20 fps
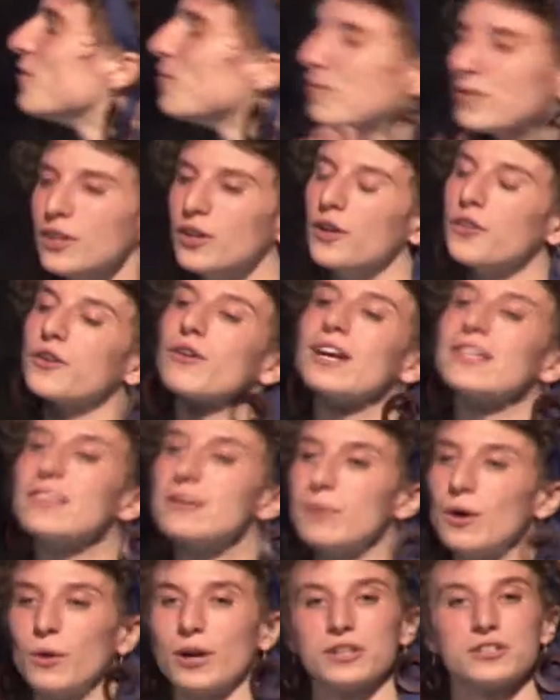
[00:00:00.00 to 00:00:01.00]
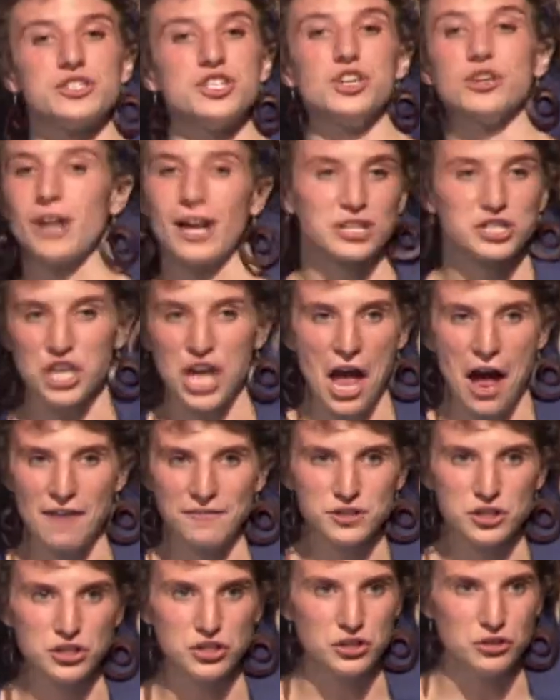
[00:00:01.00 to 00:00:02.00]
know, the great thing about wanders, is you don't actually have
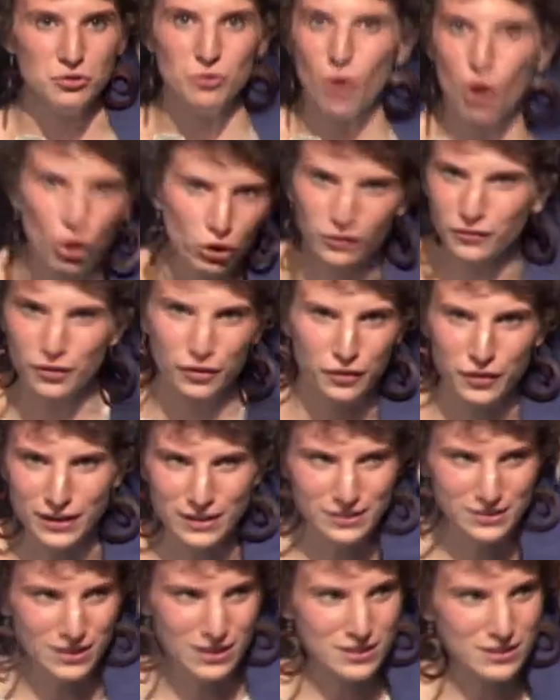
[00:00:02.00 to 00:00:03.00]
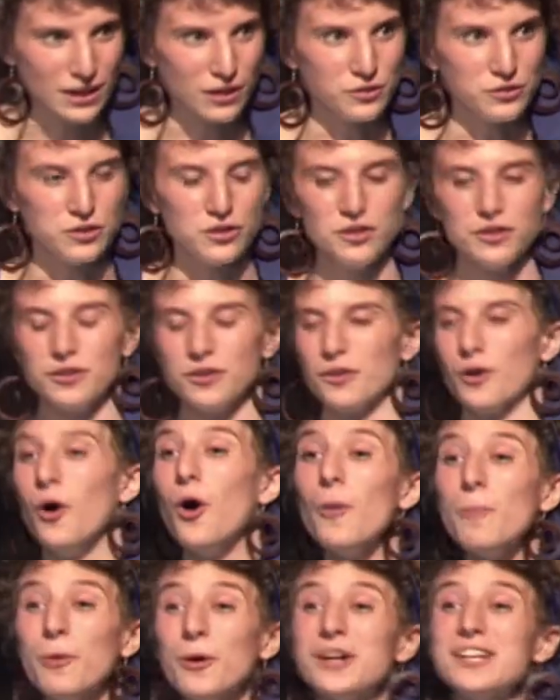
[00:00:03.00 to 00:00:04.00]
to do all of the things that it tells you to do. The
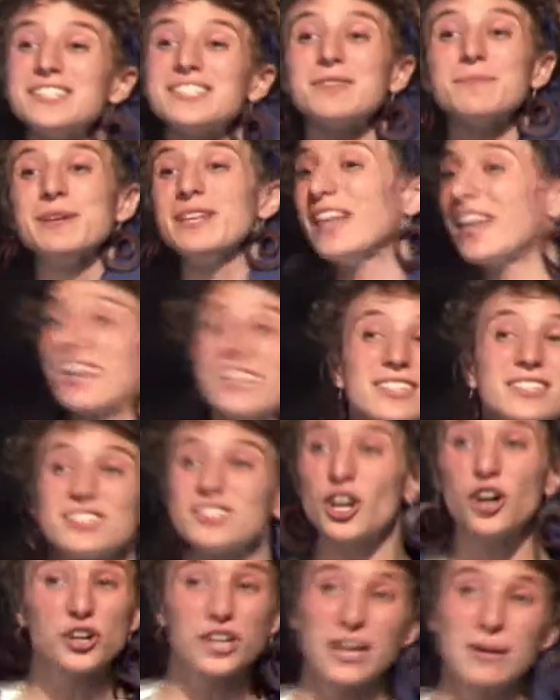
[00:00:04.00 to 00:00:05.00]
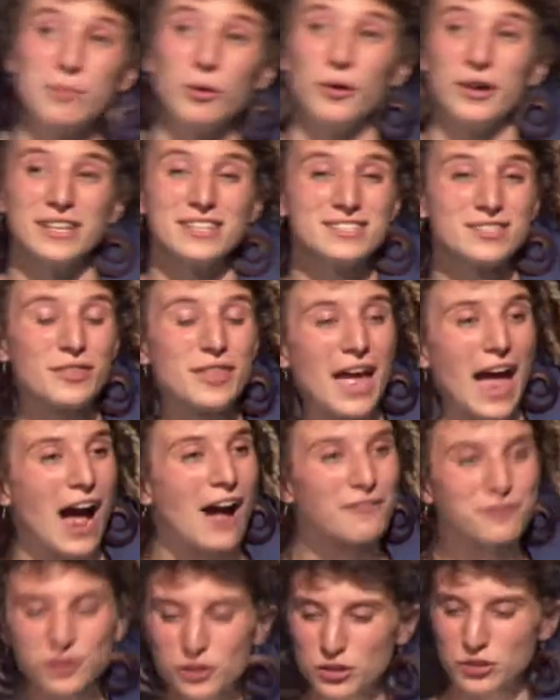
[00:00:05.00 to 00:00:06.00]
whole point is to be like a starting point so that
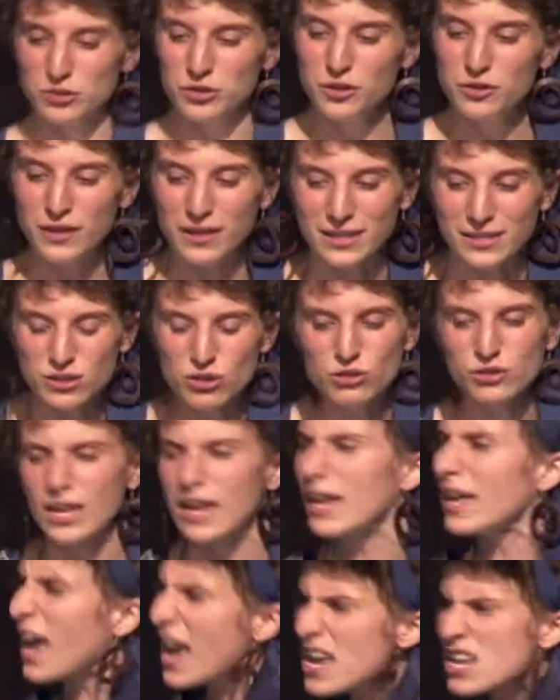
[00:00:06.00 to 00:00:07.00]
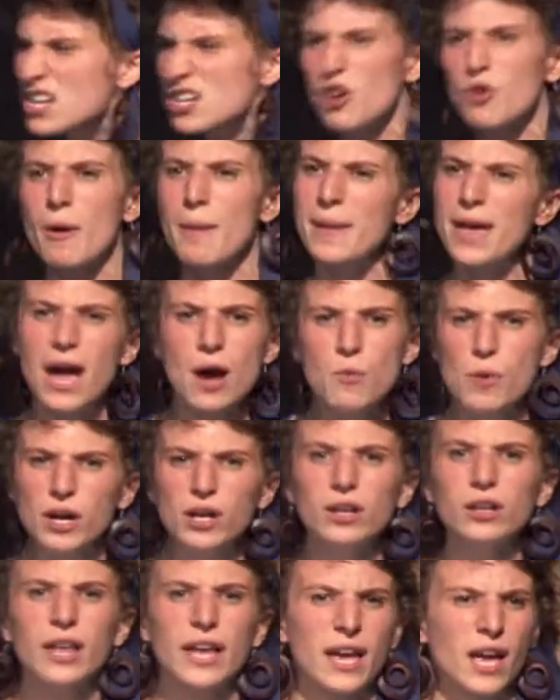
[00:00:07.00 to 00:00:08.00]
after you do this, you say, hey, you know, maybe I
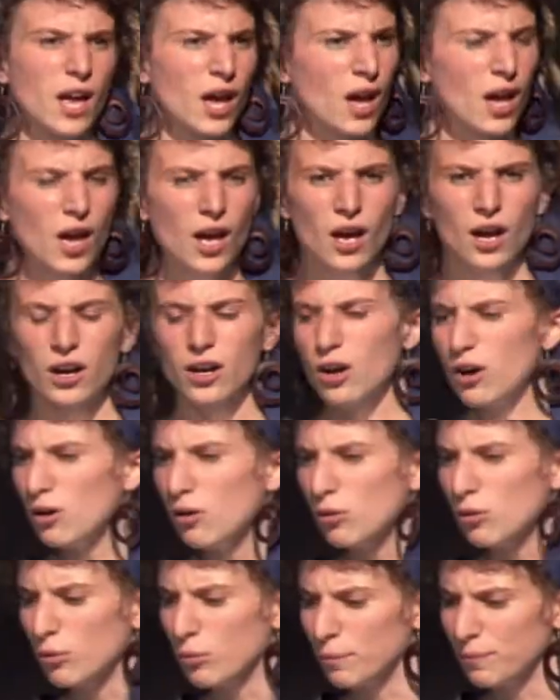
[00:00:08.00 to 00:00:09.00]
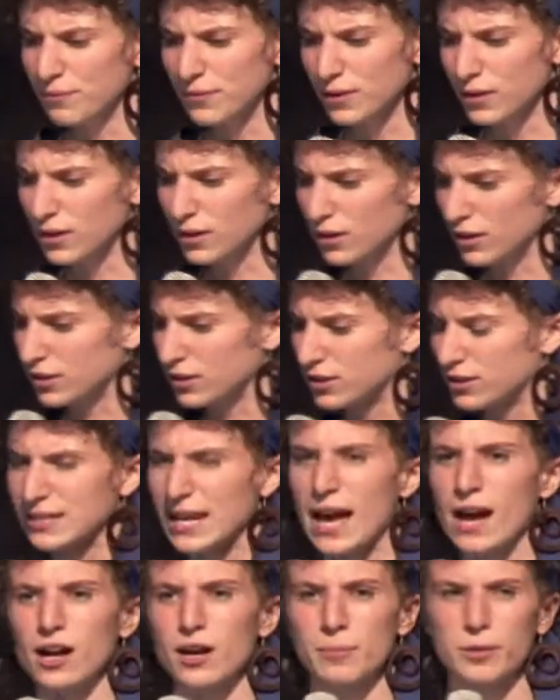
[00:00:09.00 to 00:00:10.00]
will like go eh,
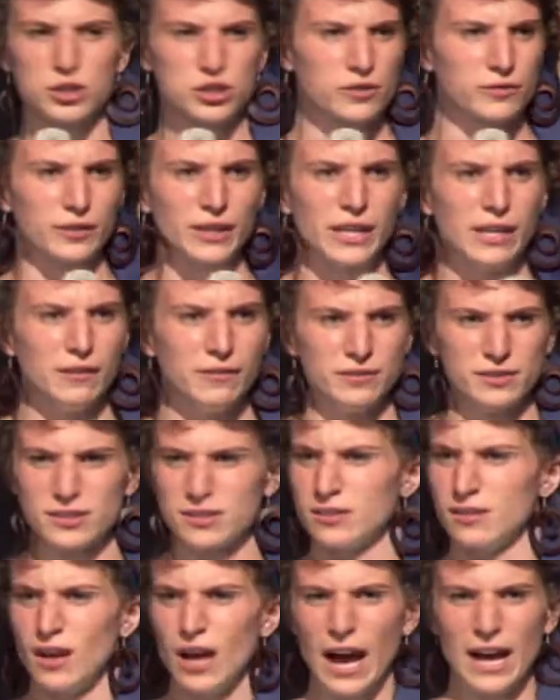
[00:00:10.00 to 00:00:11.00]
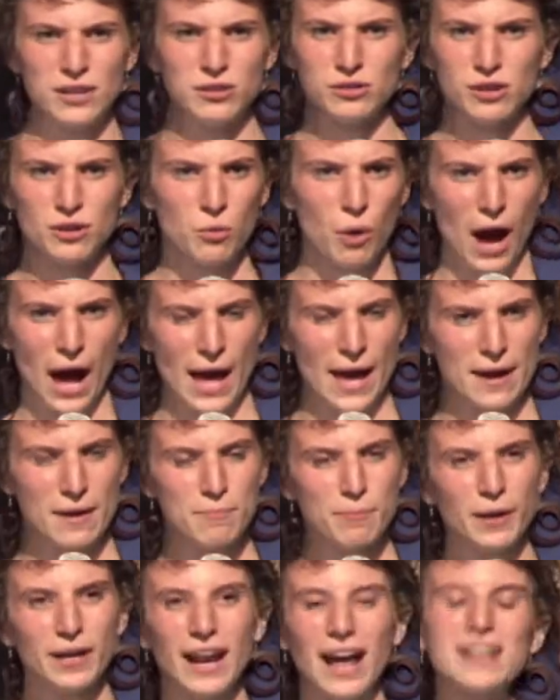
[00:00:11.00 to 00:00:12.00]
stack a bunch of leaves. I don't know why,
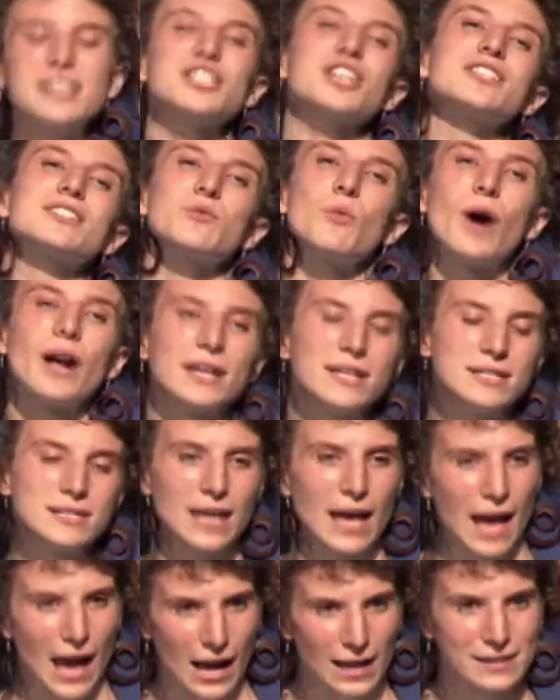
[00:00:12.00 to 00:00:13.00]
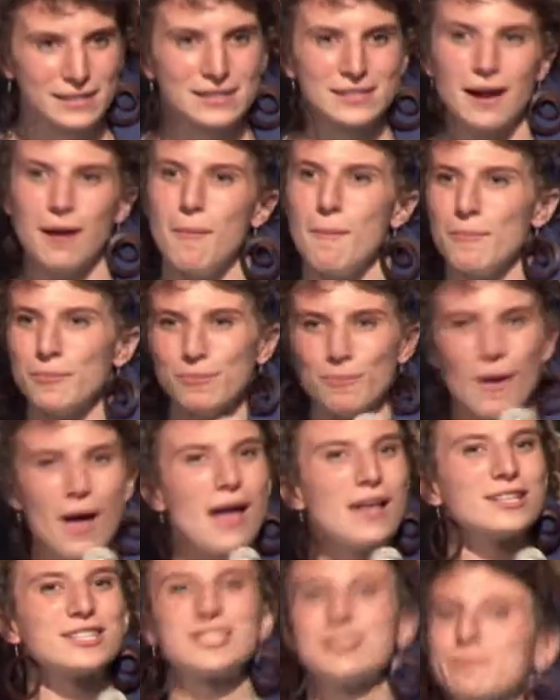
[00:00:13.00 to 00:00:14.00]
but I just wanted to add some
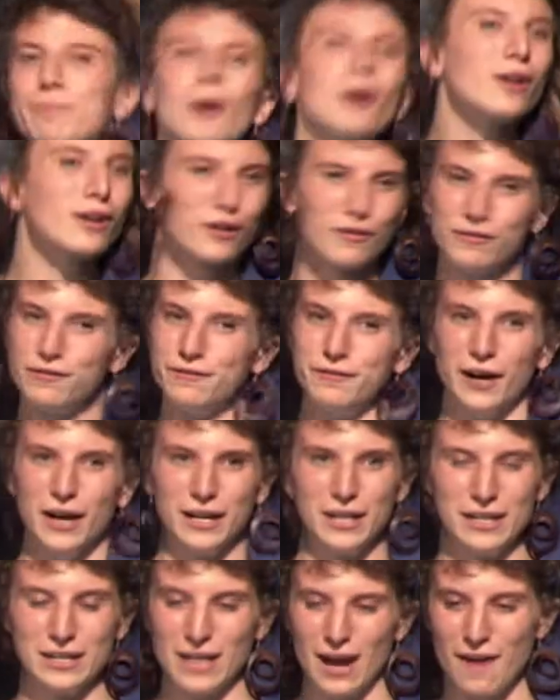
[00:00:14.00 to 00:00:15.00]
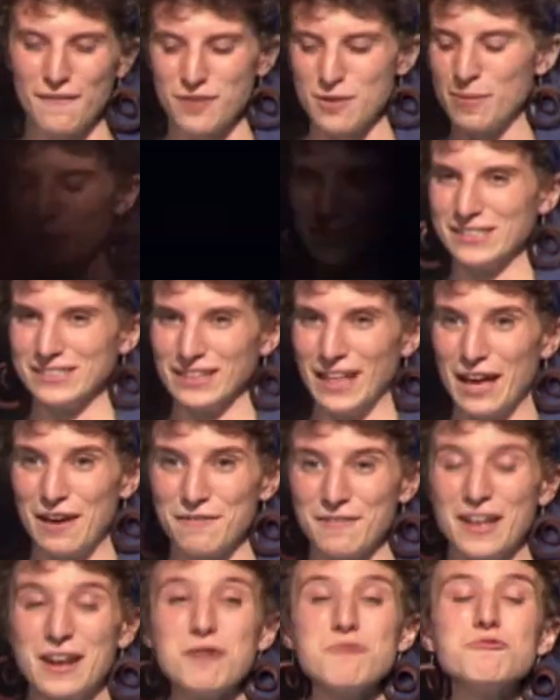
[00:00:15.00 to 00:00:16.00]
spark of fun into everybody's
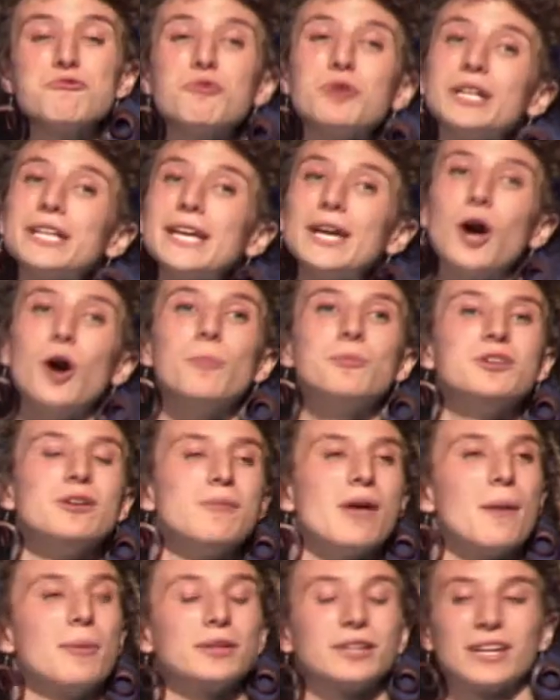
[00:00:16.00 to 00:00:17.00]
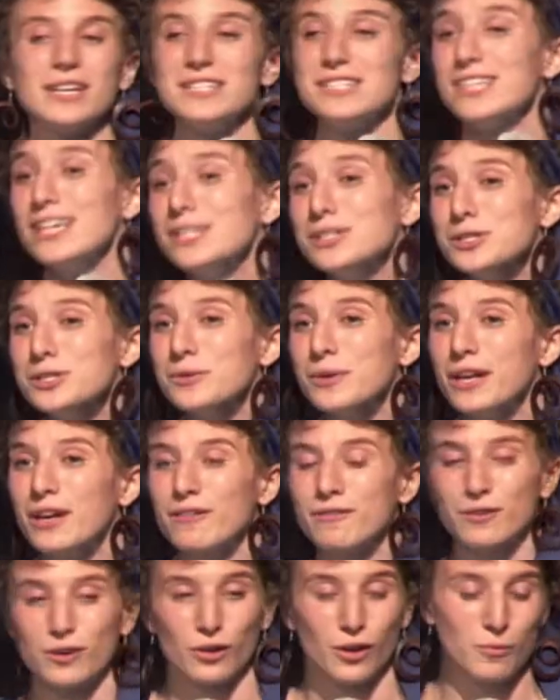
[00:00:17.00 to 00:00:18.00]
life, and I really hope to be able to continue doing
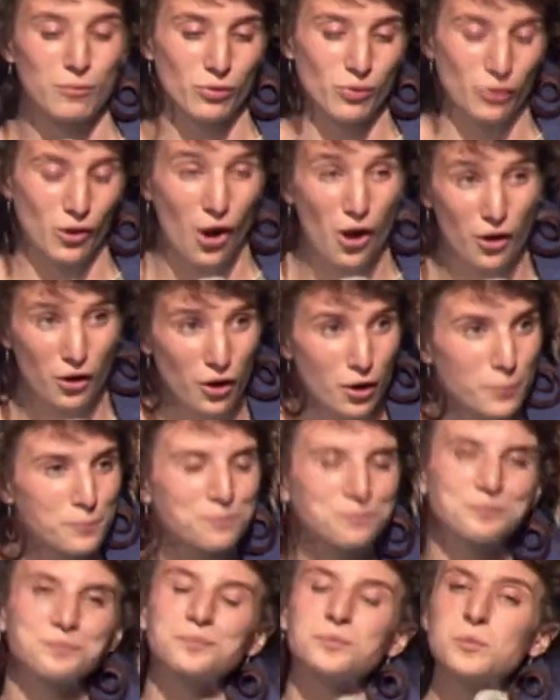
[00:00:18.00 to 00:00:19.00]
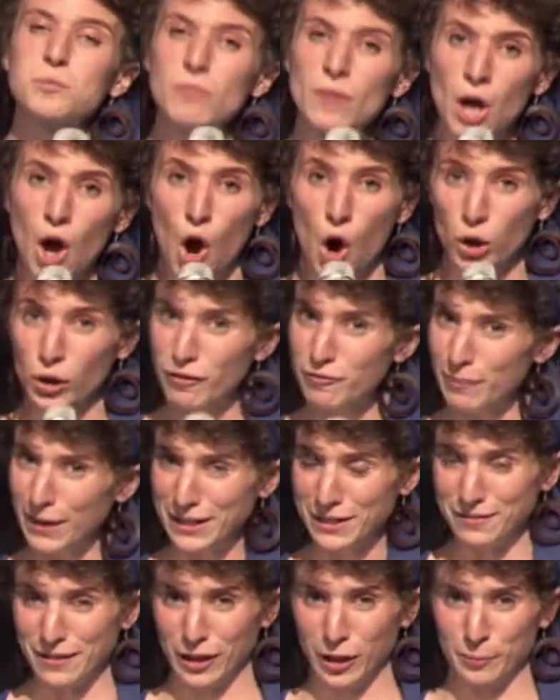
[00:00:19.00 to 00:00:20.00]
it for a lot longer all of my
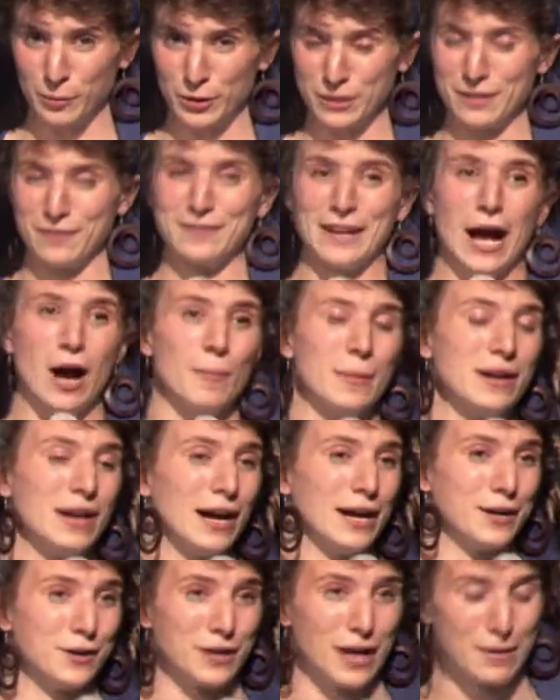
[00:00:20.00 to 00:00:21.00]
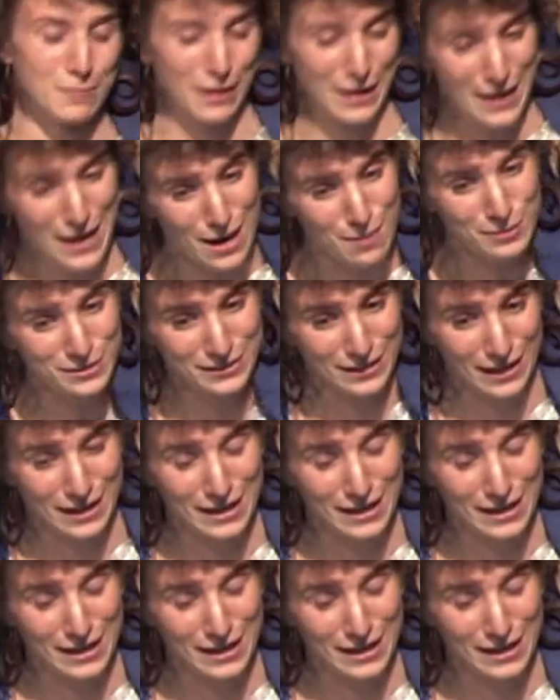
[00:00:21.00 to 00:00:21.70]
developers have now been hired on by Amazon,